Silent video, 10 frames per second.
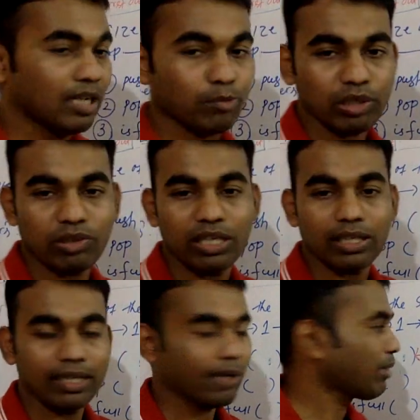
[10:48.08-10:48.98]
that
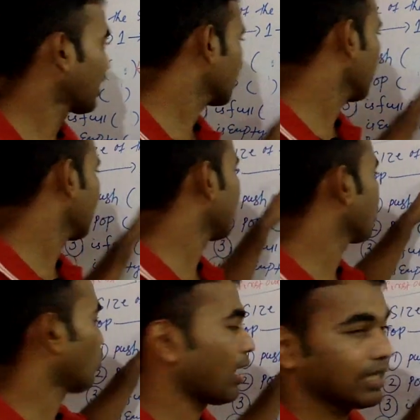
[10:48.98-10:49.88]
particular answer, that is
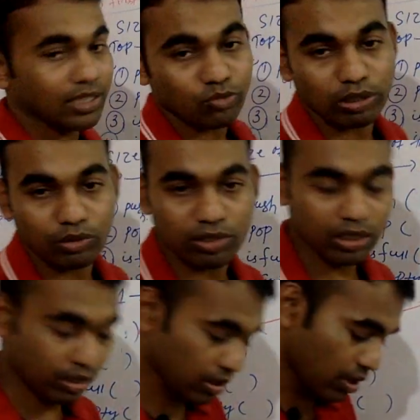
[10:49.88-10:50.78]
1 it is going to
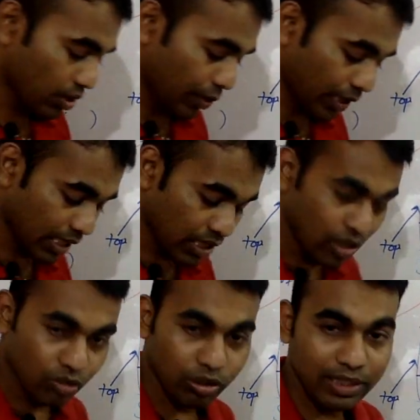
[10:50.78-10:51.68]
return. Okay,
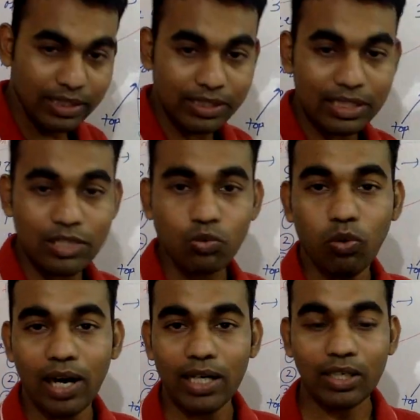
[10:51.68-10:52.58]
so this is
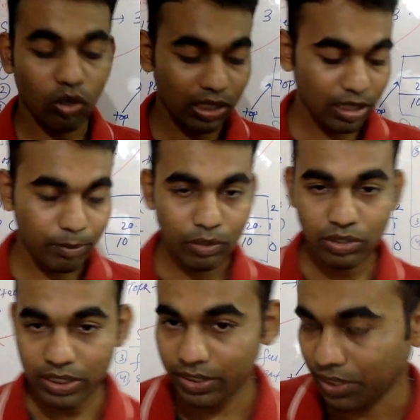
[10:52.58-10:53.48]
what all
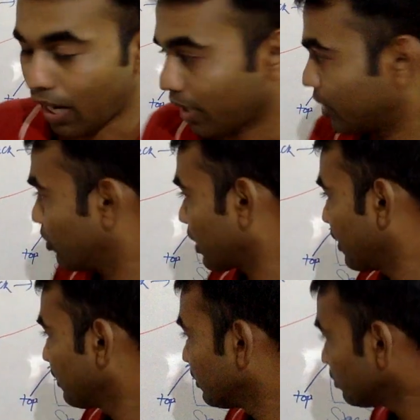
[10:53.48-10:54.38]
about the stack. Okay,